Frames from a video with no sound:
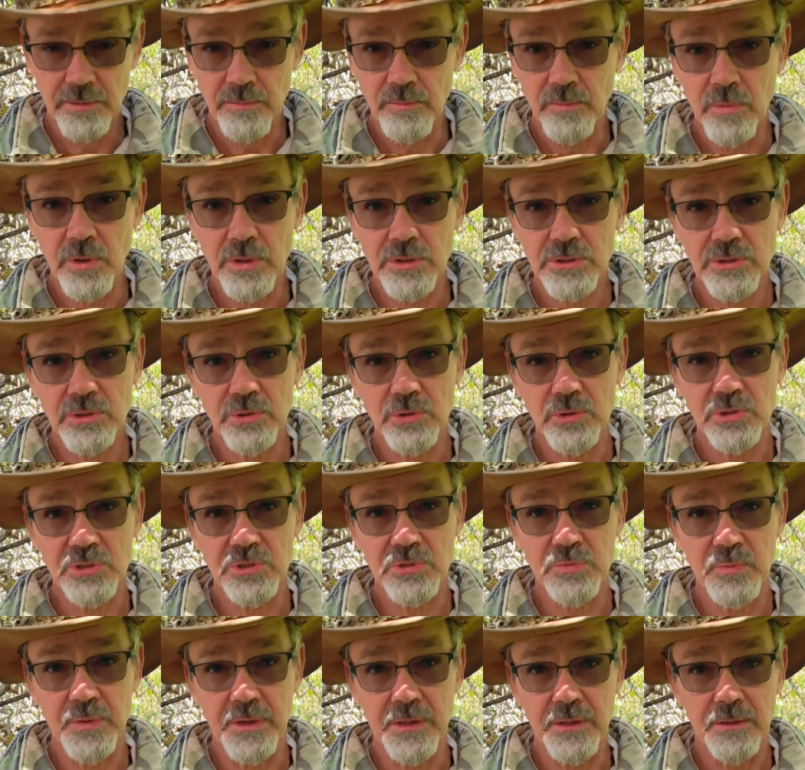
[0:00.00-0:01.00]
mask your
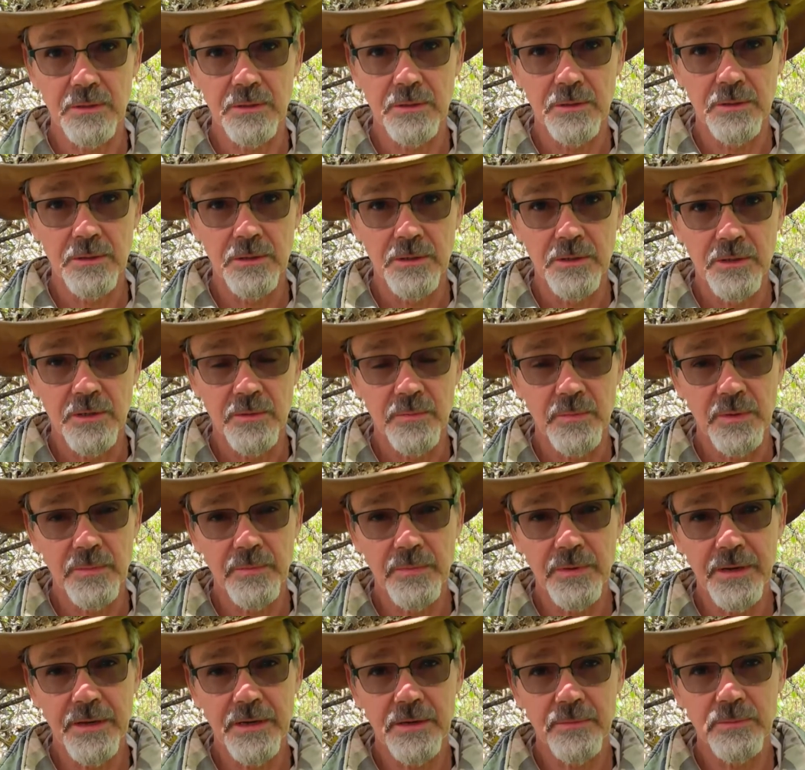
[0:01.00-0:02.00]
smell.
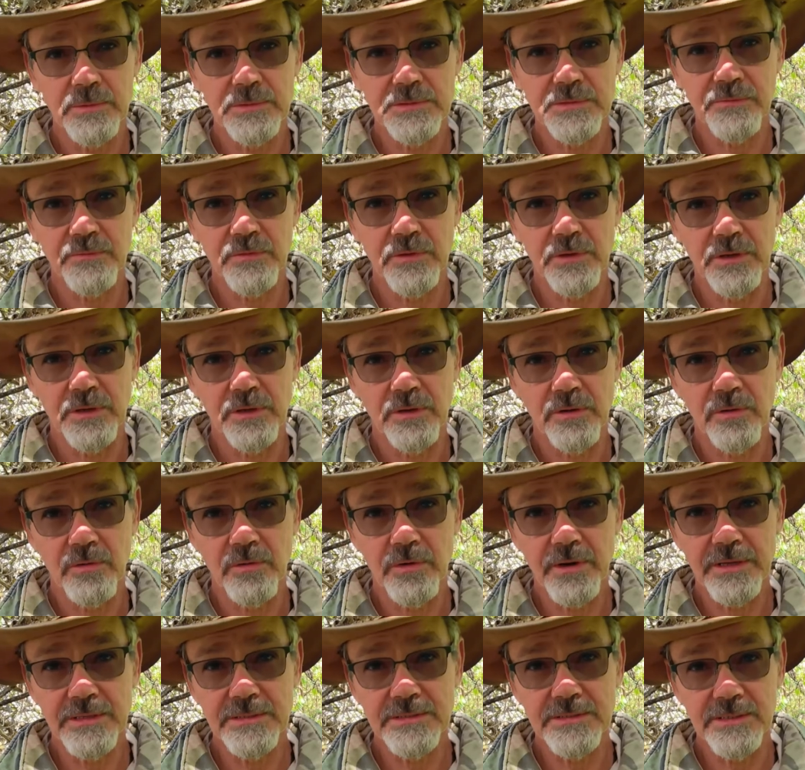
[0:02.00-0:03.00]
Remember, animals have got a
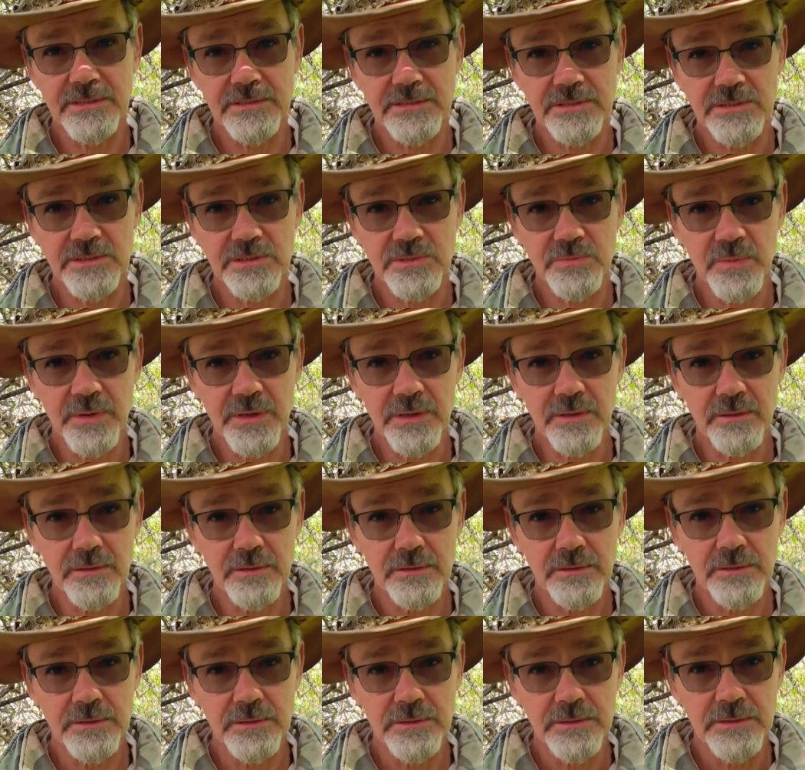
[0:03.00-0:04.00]
great sense of smell.
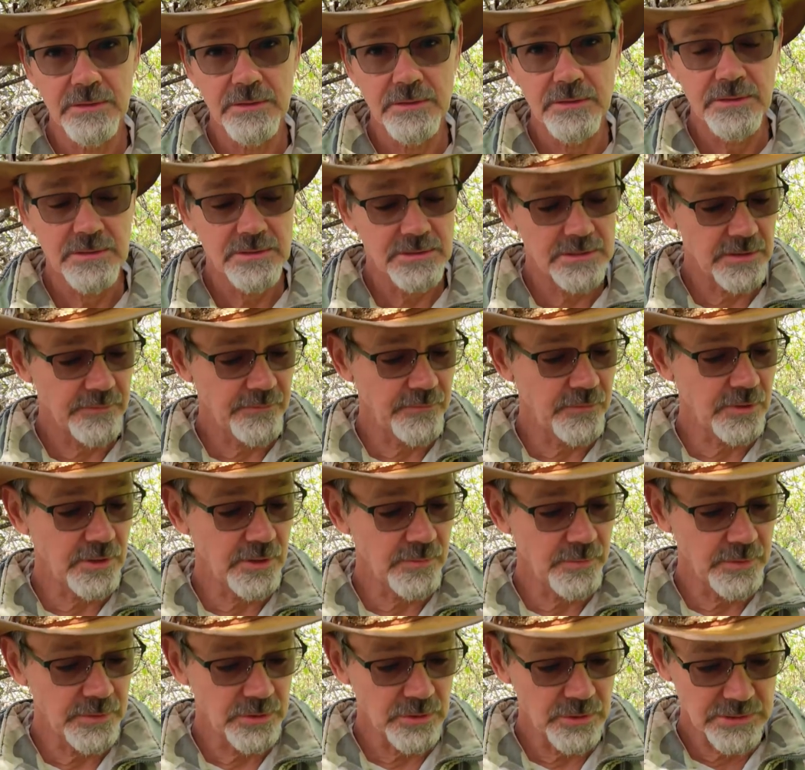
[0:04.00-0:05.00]
So if you're going to
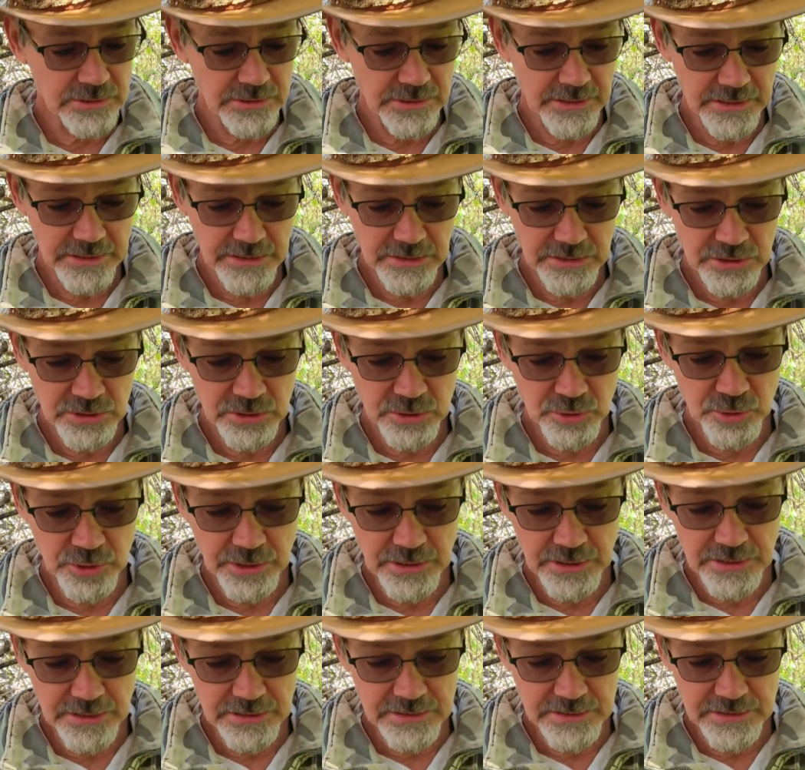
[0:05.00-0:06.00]
be using any
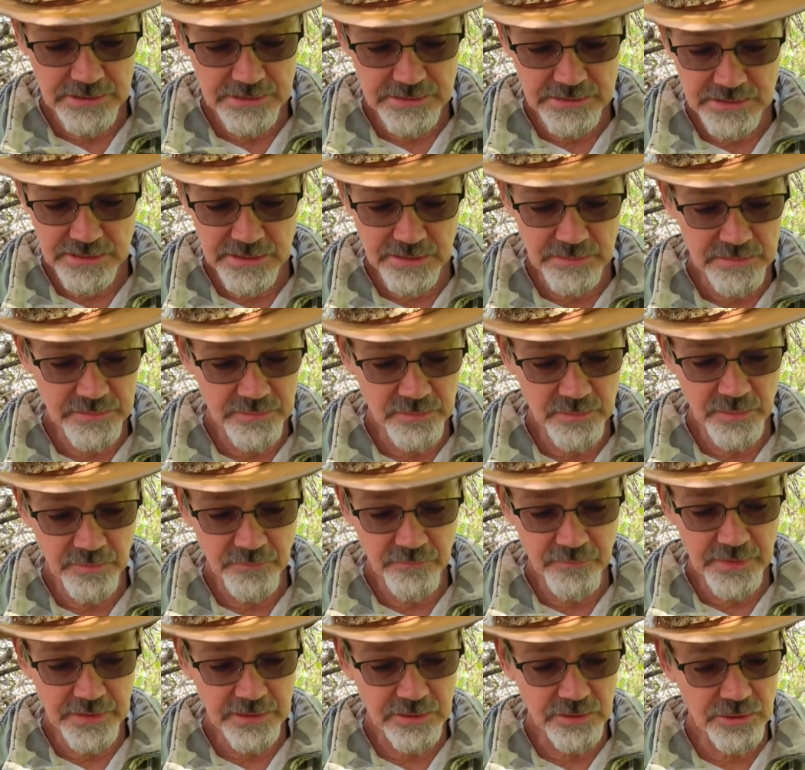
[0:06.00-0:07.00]
string like this, comes from the
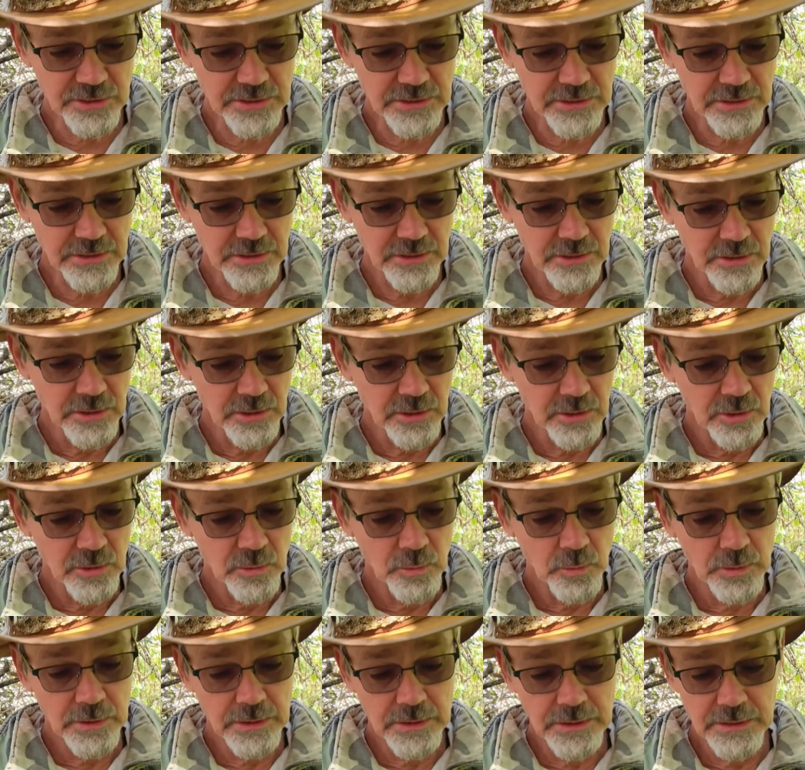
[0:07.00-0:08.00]
factory,
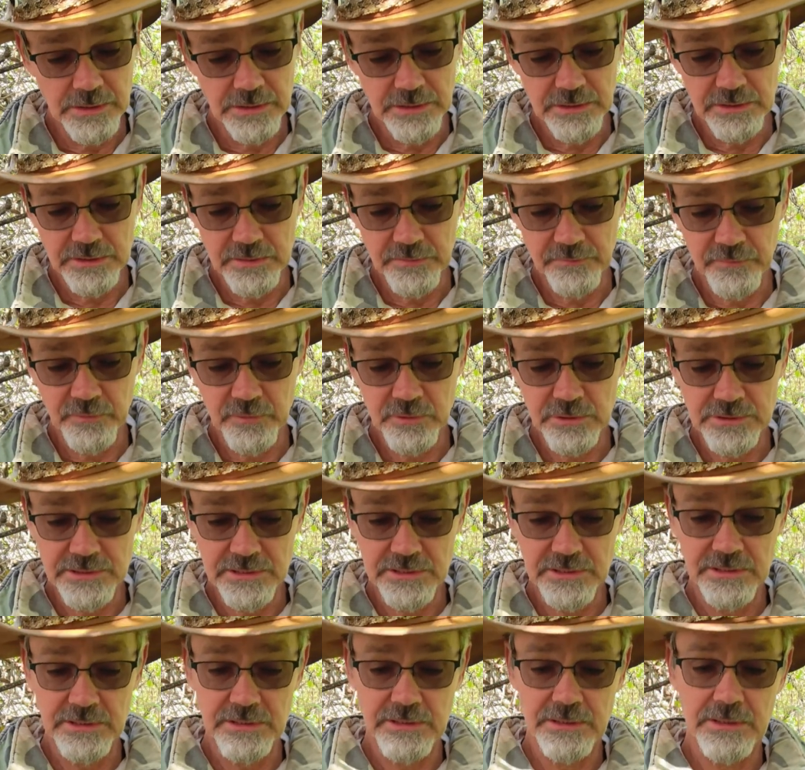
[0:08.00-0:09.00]
we're going to need to
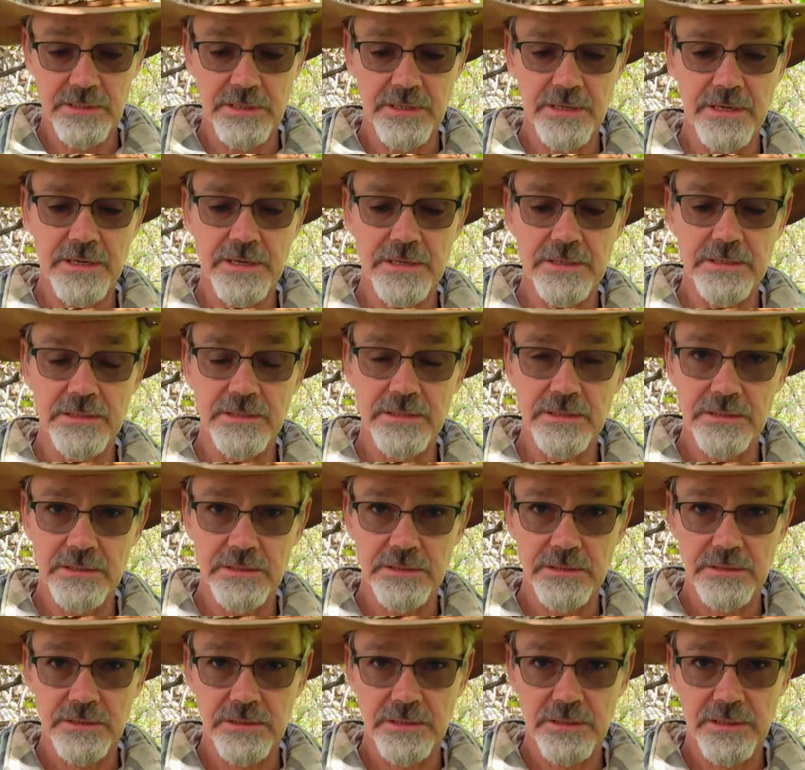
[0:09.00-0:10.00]
firstly hide
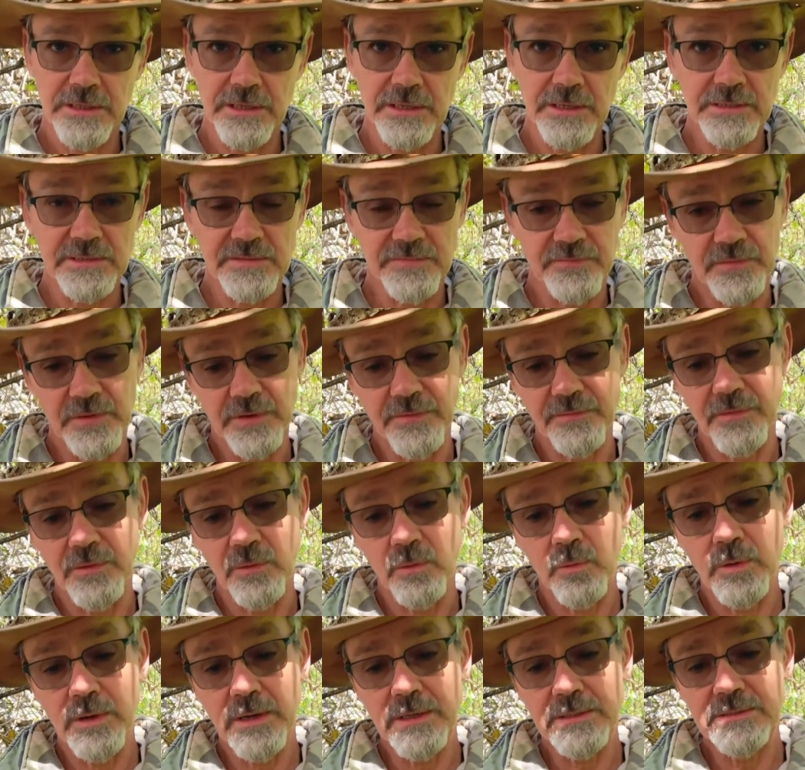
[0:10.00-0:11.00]
the color. It's very, very
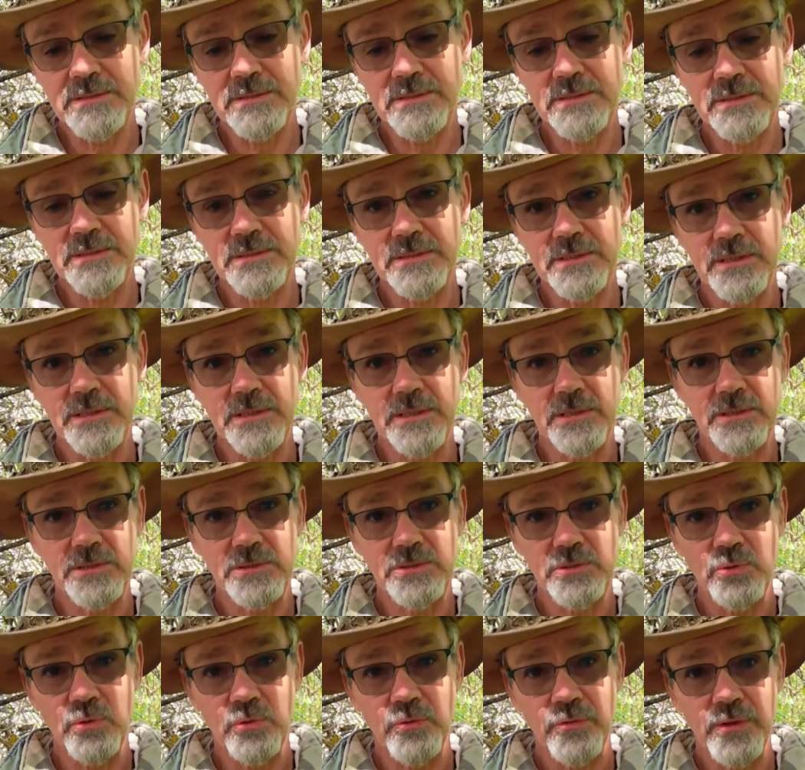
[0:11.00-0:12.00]
white, sticks out like a
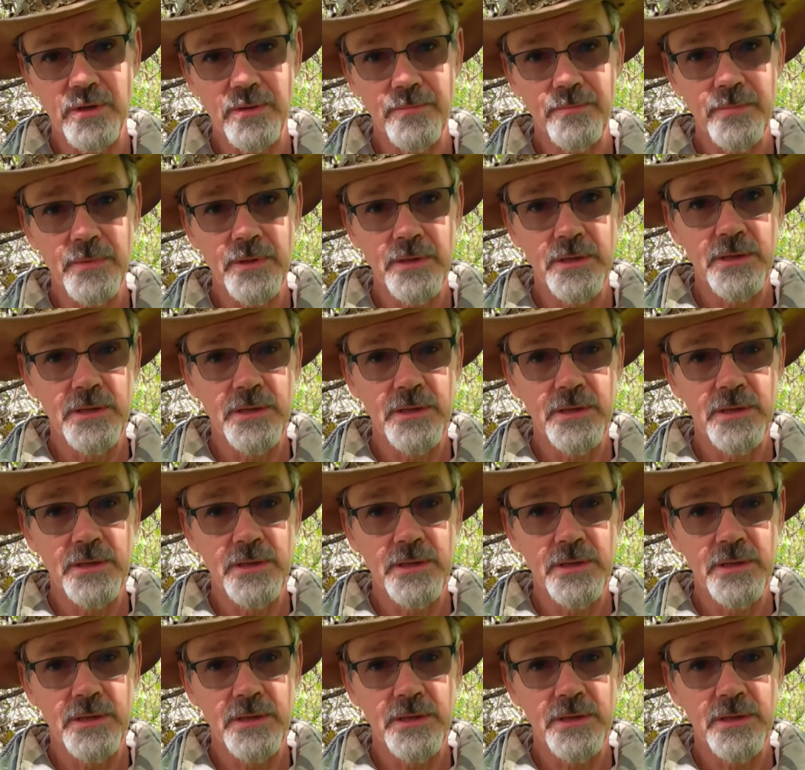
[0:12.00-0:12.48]
sore thumb,